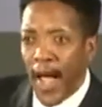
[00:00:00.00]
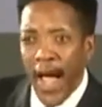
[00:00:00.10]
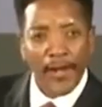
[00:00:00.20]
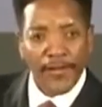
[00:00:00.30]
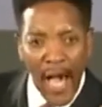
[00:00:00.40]

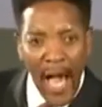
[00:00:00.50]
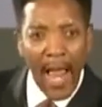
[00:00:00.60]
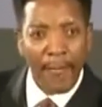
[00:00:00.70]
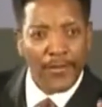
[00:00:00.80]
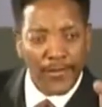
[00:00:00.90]
And the
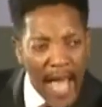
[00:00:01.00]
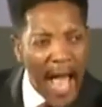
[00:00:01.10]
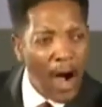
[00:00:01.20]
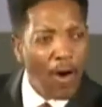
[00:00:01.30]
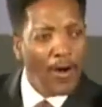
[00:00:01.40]
time is
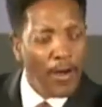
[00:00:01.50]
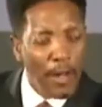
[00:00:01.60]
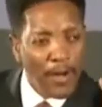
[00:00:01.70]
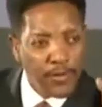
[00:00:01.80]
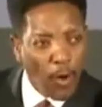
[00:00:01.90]
now that
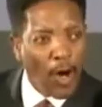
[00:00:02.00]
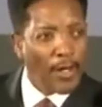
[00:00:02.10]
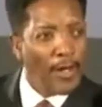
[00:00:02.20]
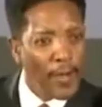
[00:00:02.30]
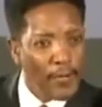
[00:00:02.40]
we must
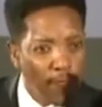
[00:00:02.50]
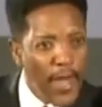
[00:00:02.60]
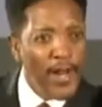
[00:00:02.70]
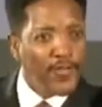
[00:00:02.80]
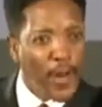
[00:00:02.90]
work to
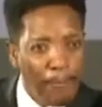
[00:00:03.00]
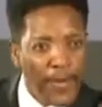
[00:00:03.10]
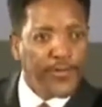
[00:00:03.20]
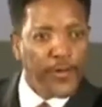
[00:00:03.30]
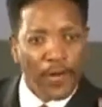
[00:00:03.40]
finish the
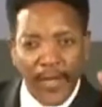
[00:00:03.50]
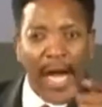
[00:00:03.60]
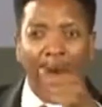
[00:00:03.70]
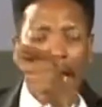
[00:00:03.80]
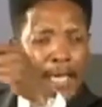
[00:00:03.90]
mystery of
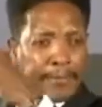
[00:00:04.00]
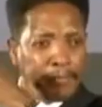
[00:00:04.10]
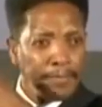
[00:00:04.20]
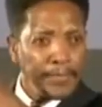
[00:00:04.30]
God.